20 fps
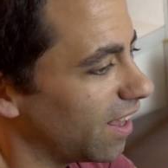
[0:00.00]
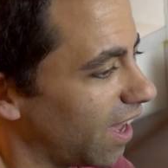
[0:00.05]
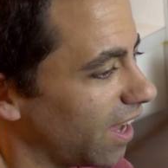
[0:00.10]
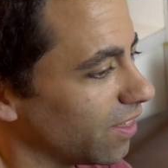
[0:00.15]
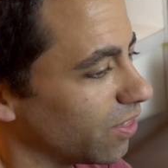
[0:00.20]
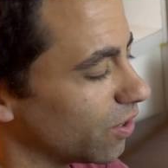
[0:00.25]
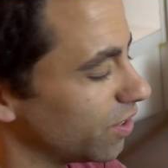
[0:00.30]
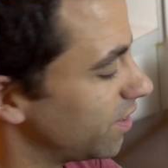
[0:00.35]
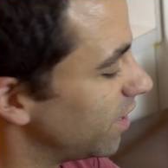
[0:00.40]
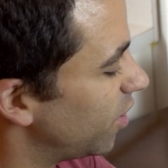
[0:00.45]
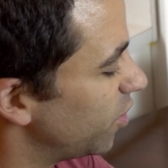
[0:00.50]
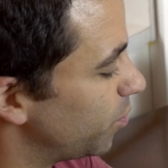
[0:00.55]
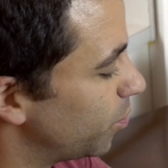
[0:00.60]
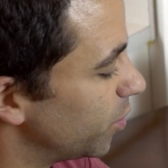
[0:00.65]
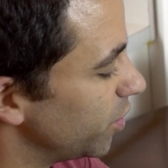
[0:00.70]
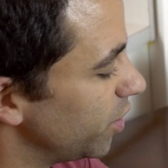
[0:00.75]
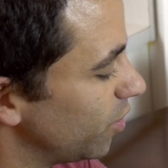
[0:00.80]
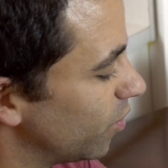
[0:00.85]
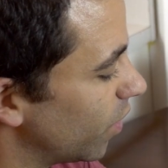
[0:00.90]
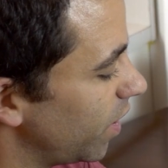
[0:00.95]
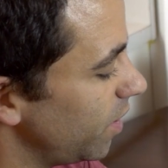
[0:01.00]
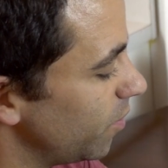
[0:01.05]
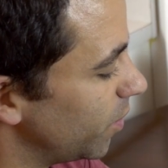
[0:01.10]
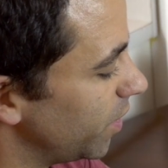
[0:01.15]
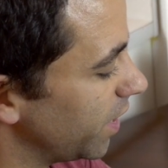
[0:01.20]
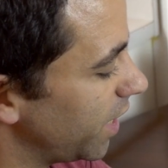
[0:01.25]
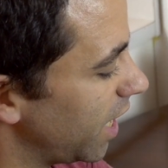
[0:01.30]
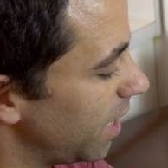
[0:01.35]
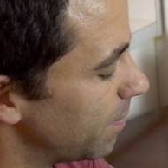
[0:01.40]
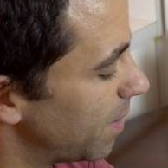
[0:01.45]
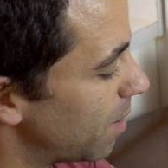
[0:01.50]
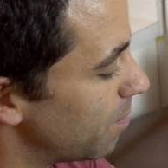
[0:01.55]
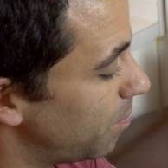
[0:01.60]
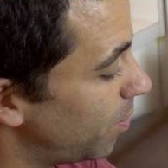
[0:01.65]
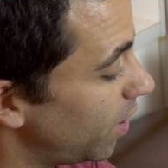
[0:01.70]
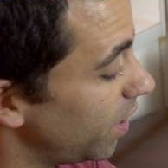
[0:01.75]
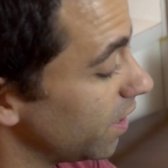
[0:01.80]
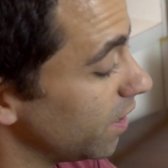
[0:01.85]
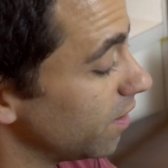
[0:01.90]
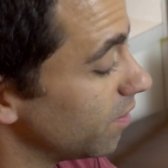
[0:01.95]
I thought that was pretty great when it came out,
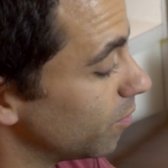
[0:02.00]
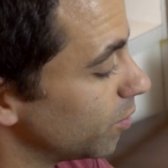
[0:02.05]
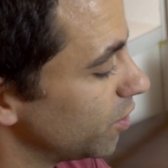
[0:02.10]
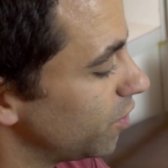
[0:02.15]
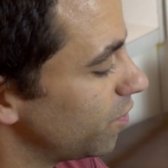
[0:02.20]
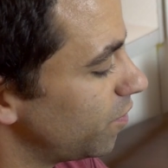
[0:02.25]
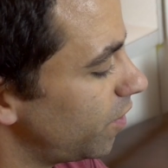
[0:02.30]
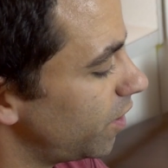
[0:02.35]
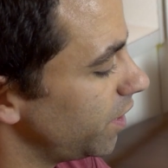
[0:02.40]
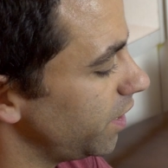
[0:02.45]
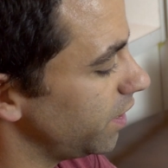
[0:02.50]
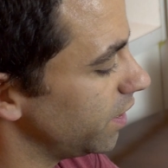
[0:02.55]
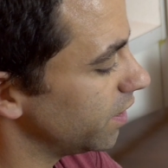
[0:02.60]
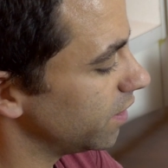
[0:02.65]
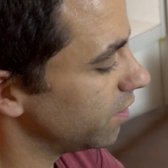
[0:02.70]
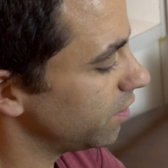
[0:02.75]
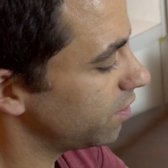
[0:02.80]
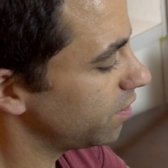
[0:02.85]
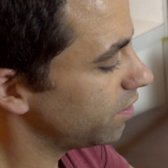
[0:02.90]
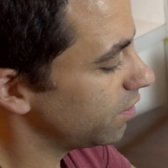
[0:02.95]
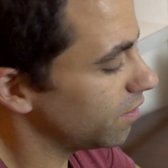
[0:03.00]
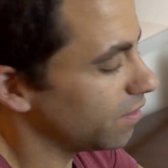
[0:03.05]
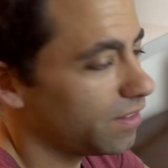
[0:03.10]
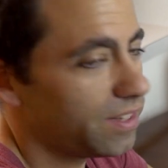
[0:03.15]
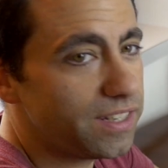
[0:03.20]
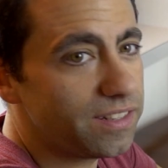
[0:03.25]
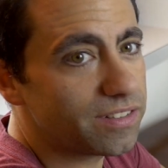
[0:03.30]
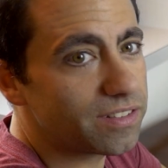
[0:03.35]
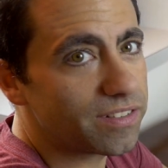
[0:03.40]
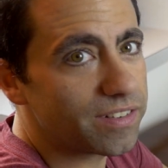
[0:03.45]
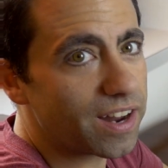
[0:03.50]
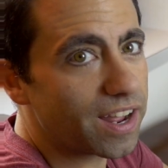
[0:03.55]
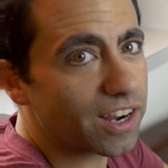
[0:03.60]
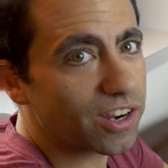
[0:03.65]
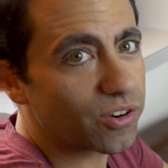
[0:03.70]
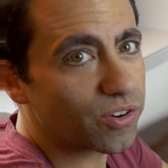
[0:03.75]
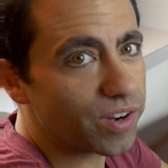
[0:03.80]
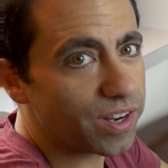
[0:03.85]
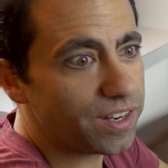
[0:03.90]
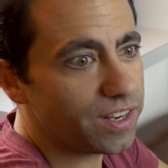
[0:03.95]
but what's funny is these are not
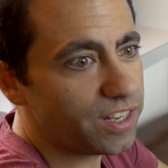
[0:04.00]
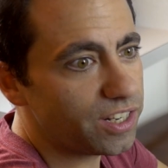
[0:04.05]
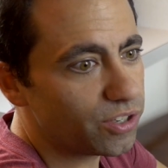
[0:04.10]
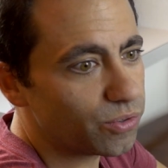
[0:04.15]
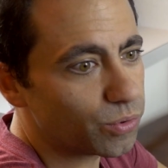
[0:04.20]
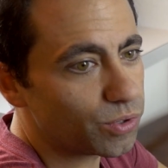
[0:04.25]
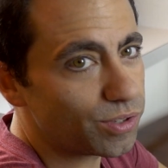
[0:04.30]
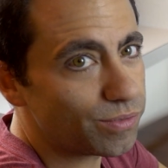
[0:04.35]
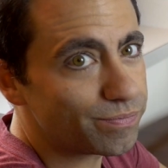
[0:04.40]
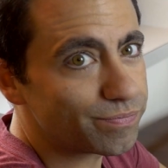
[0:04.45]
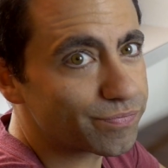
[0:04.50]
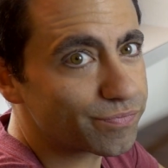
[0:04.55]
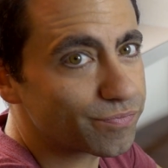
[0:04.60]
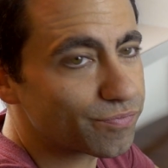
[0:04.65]
created equal.